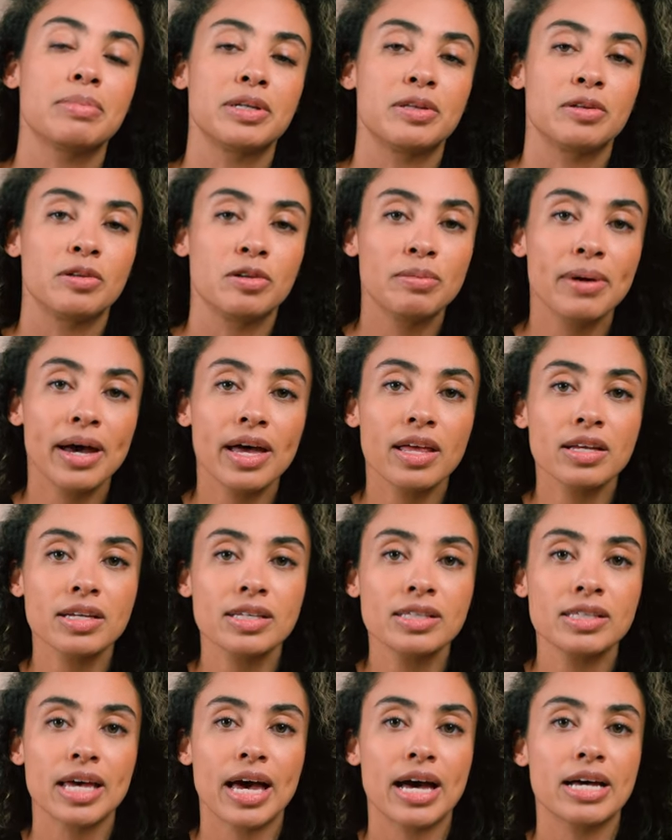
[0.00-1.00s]
but New
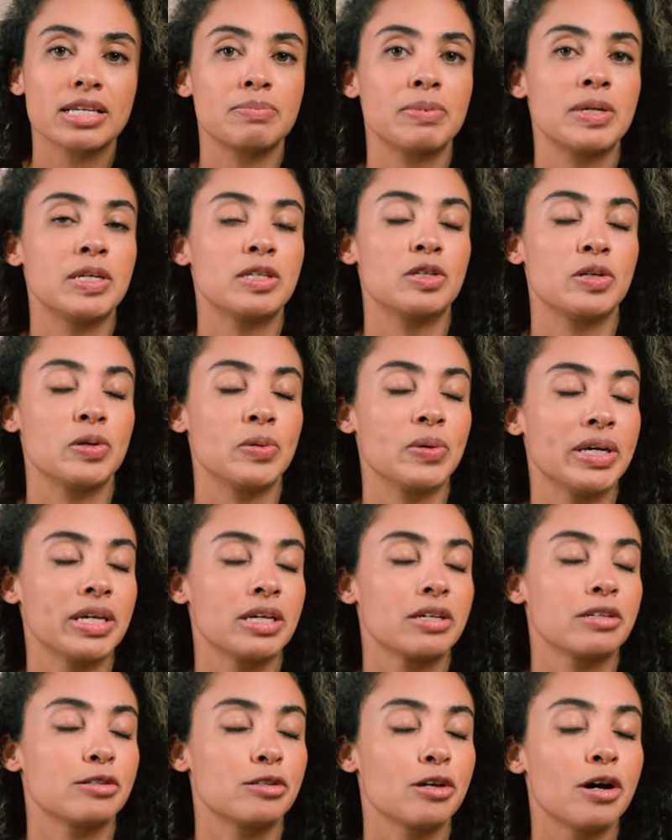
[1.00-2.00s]
Balance has been
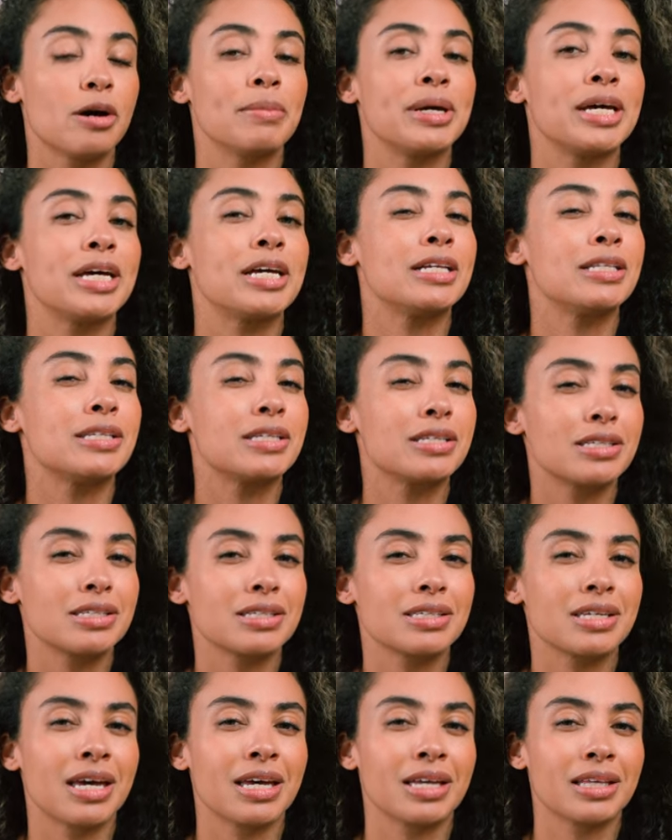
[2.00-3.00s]
doing some
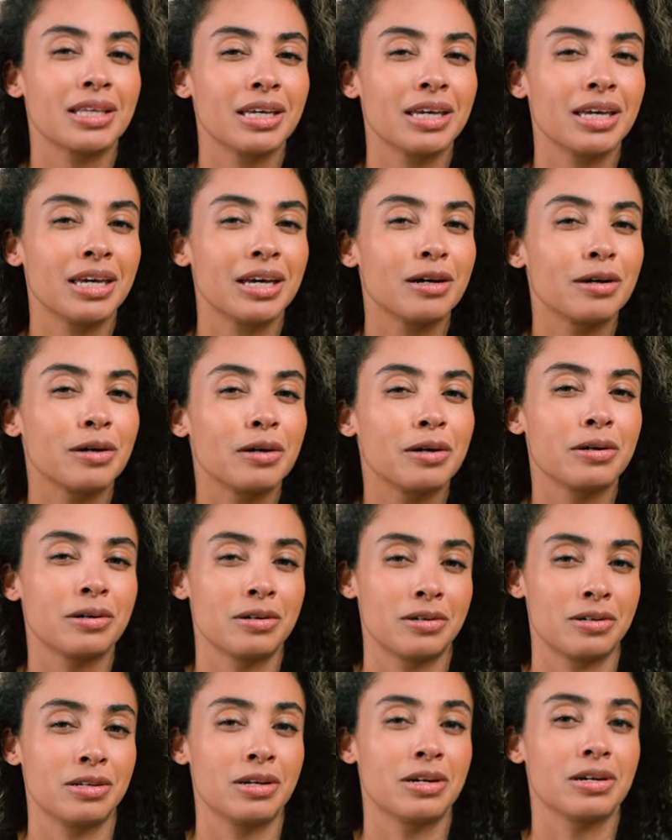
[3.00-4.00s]
insanely
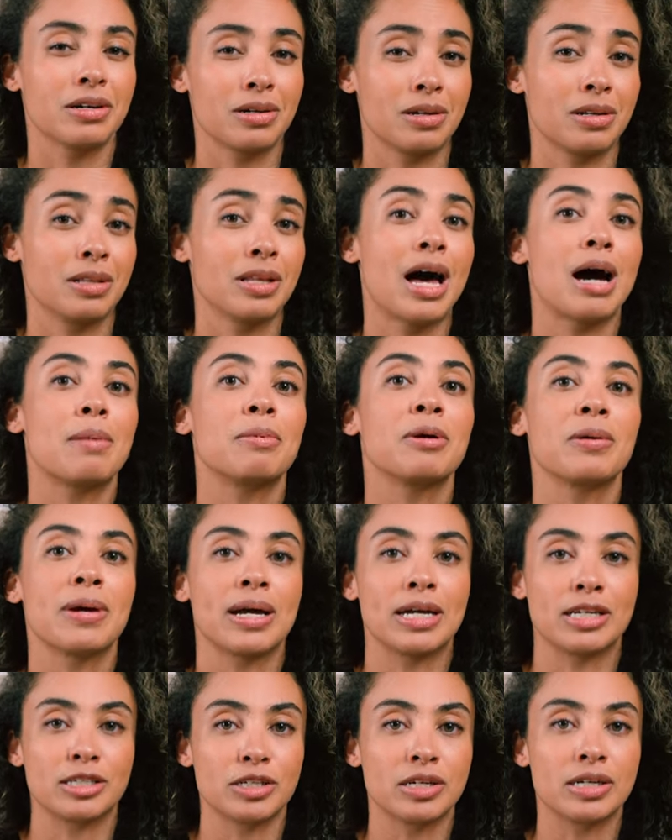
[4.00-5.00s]
good
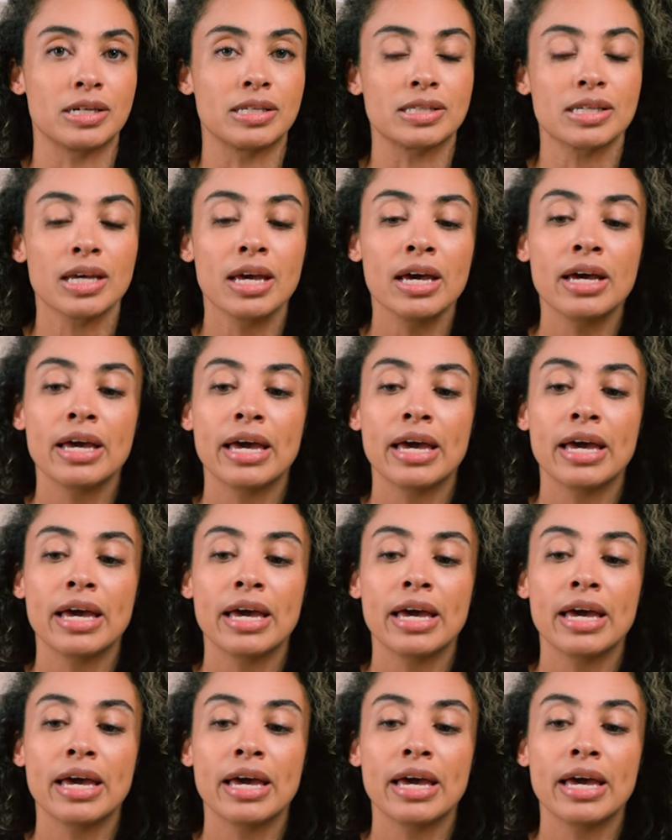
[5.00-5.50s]
collaborations.